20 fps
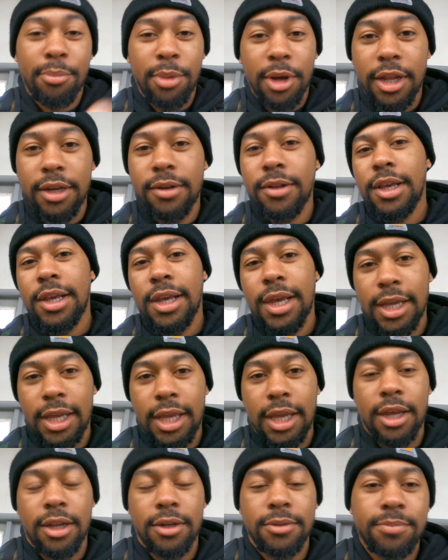But
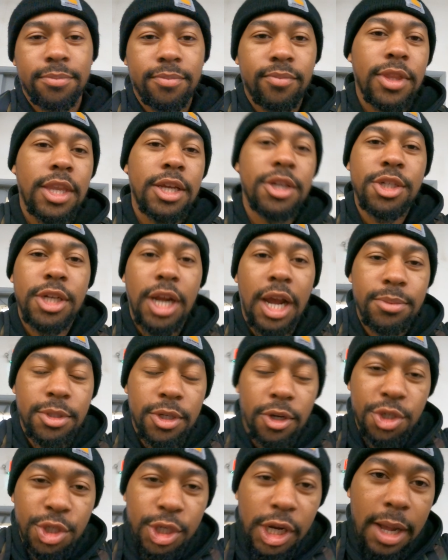again,
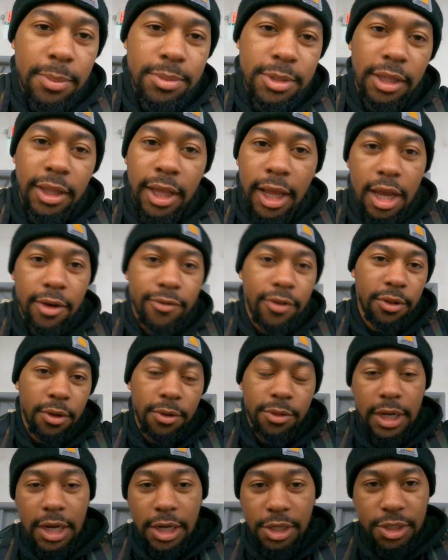shops are shops and they have
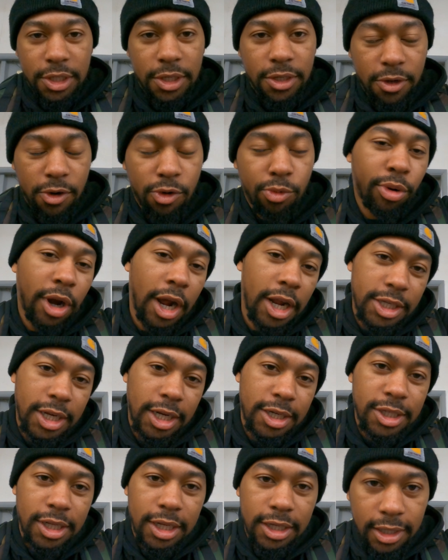other things to do.
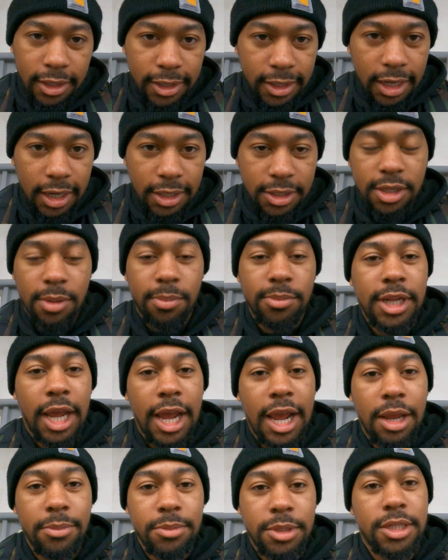Projects get delayed
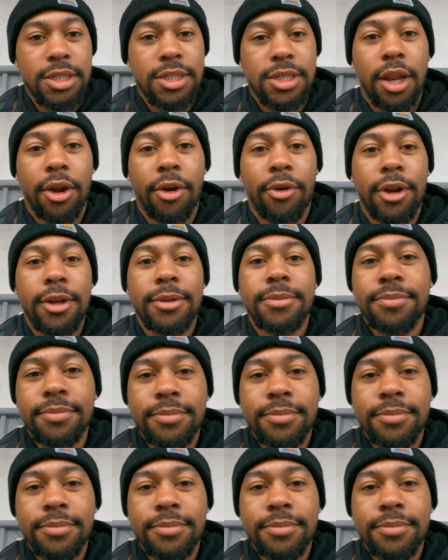sometimes, etc.